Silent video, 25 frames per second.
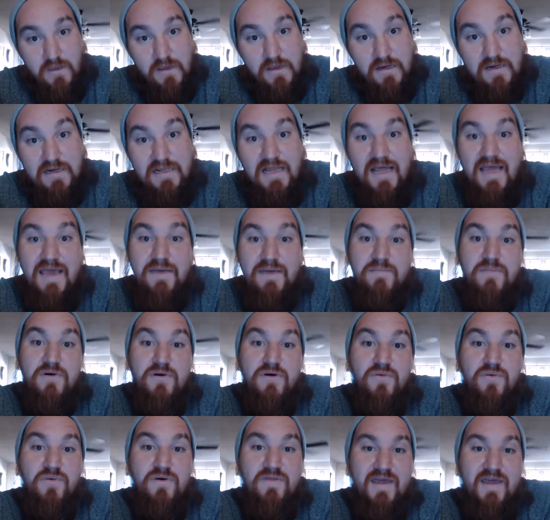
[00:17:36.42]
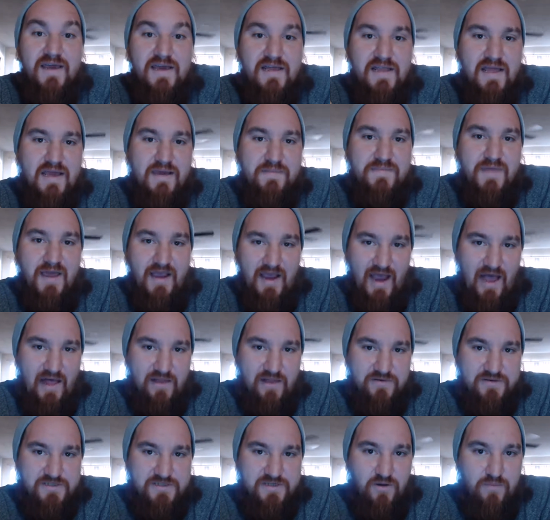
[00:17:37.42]
claim when they claim that
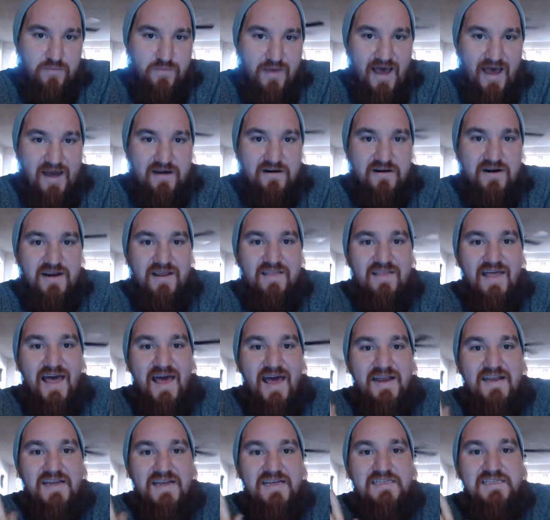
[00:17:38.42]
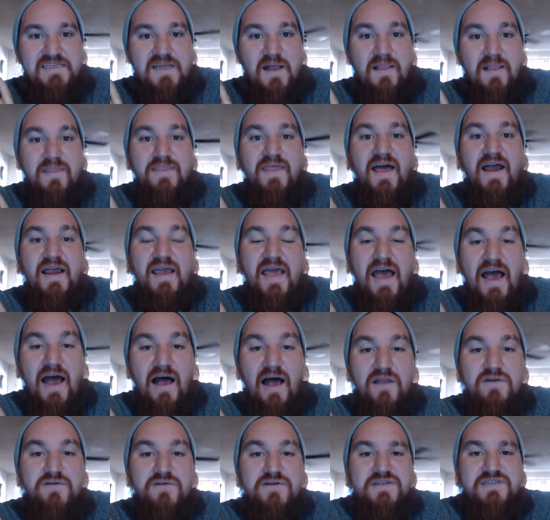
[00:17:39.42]
calories don't matter. And that is that
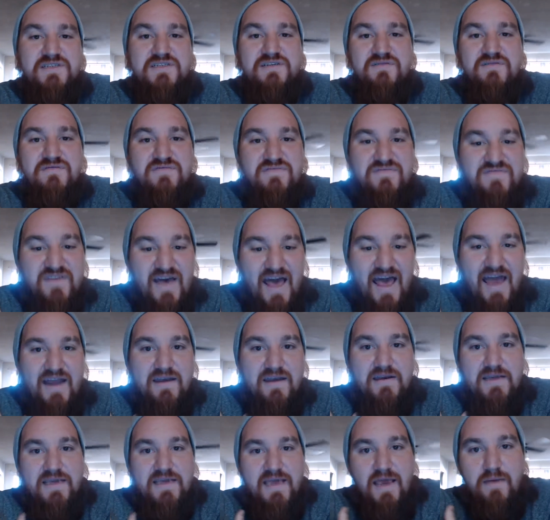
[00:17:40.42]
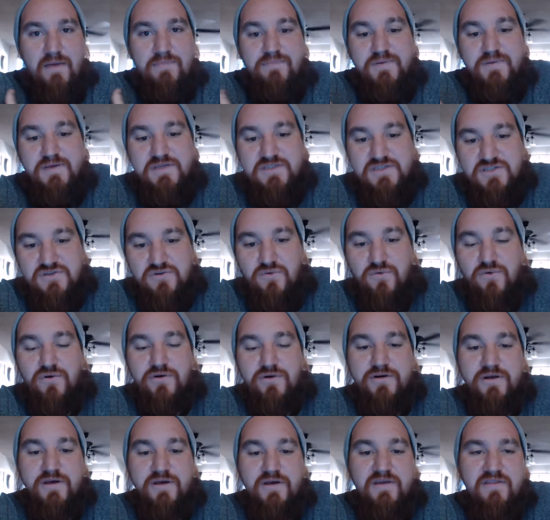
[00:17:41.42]
calories of fat can't be
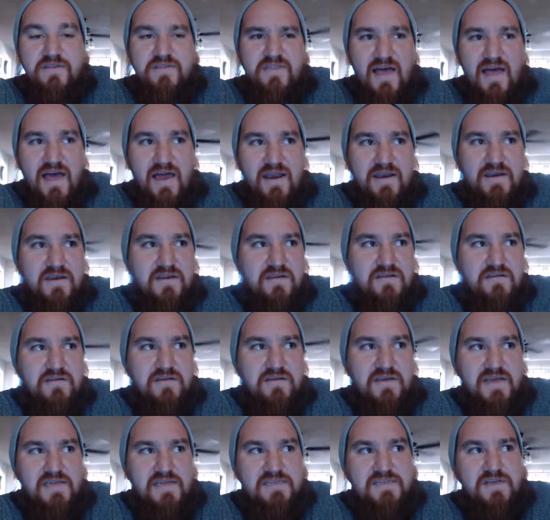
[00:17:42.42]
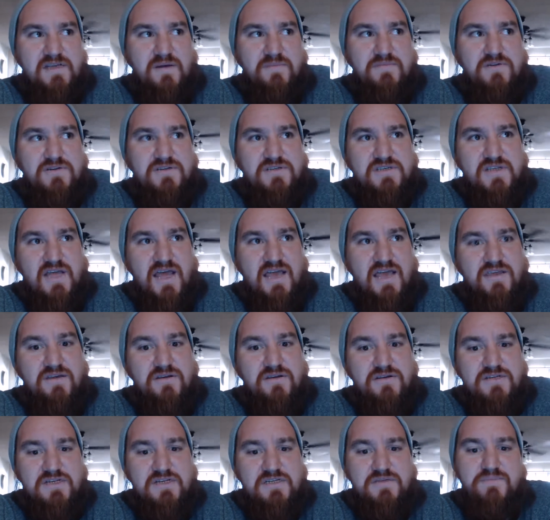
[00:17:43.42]
stored. That it's almost like you
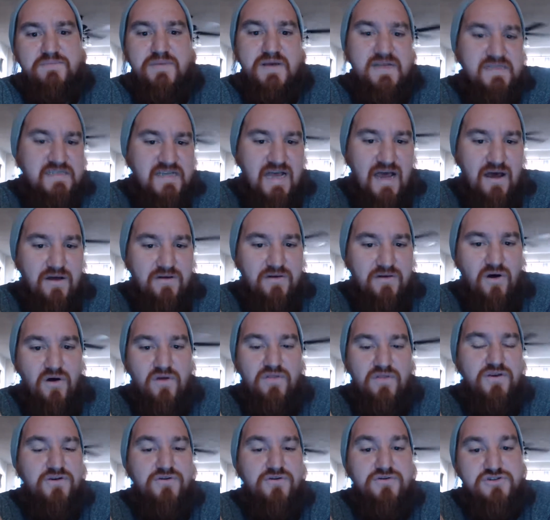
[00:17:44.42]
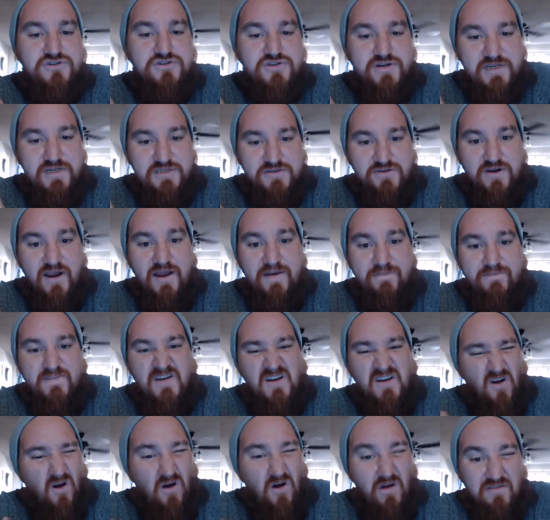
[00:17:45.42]
just piss out all the nutrients, right?
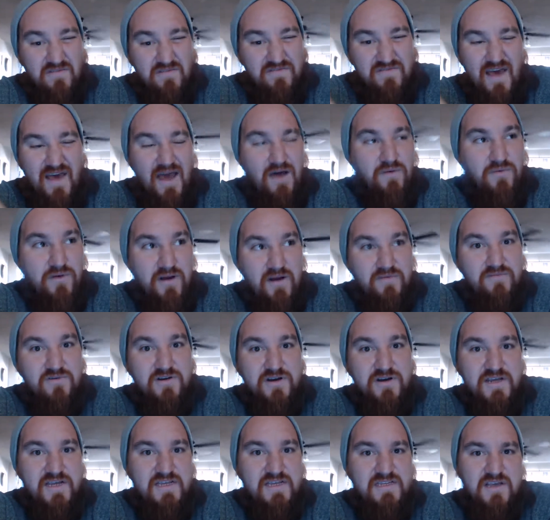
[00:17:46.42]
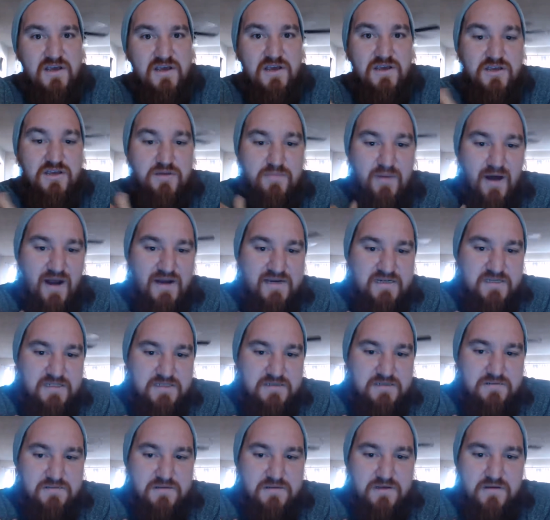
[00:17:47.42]
All the fat, whatever it is, your body
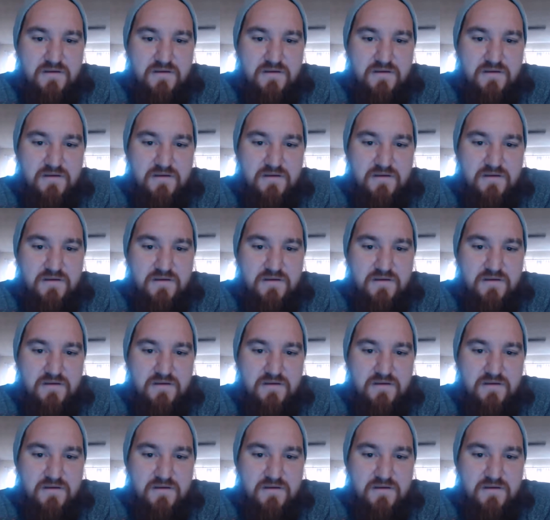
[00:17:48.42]
just